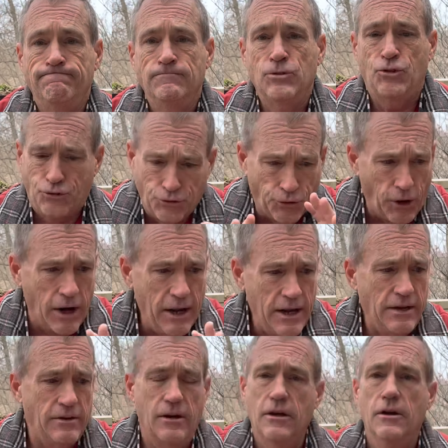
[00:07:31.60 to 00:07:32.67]

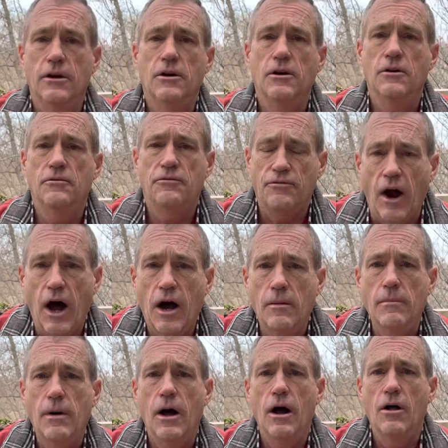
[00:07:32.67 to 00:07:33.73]
Straight
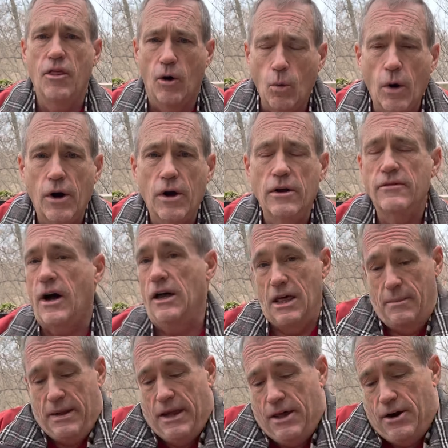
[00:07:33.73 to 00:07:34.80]
from the Word of God.
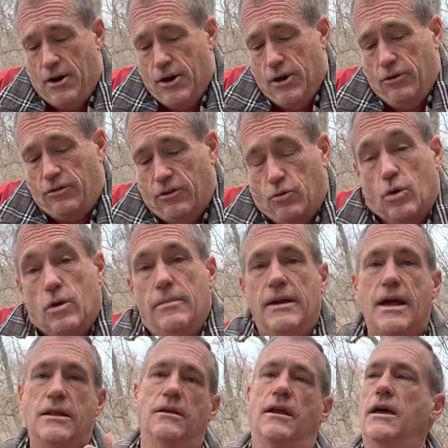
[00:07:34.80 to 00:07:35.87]
Let me introduce, as we
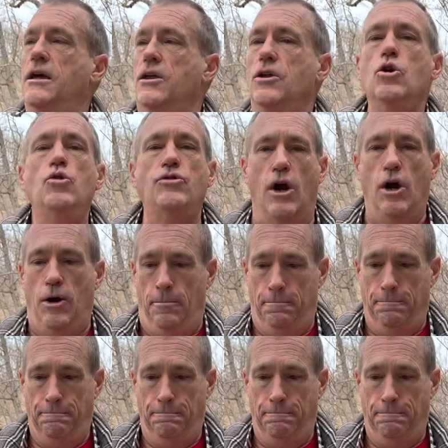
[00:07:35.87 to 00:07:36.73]
begin today, a new term.